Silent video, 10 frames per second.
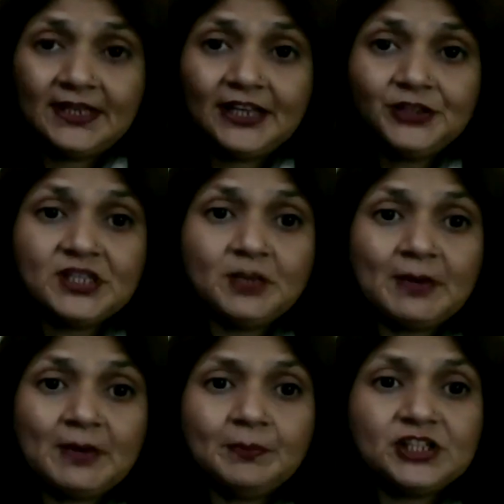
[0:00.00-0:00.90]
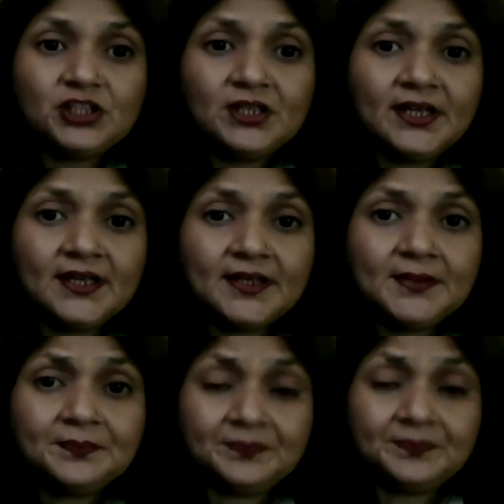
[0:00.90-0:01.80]
Can you see my pigeon here?
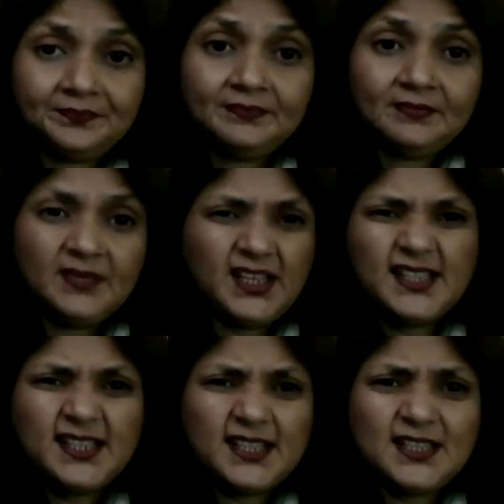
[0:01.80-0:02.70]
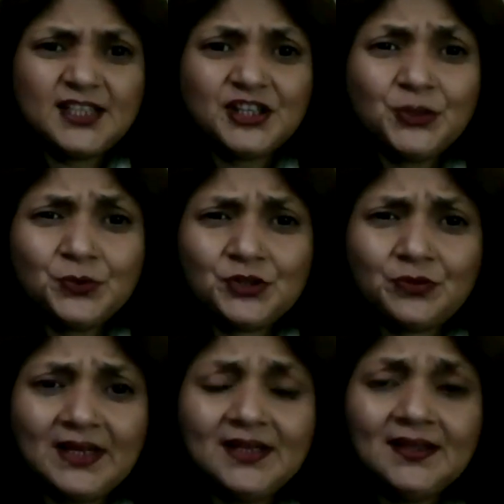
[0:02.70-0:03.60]
Isn't it a cute
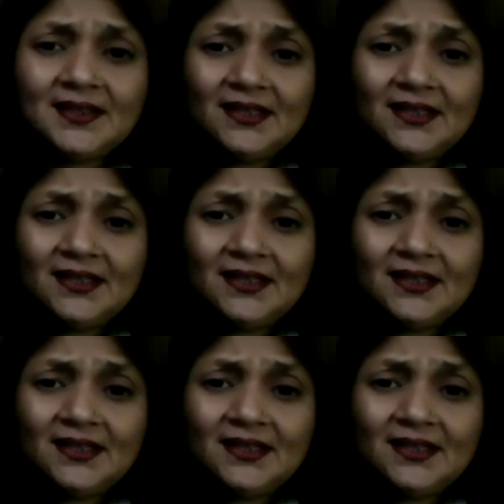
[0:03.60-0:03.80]
one?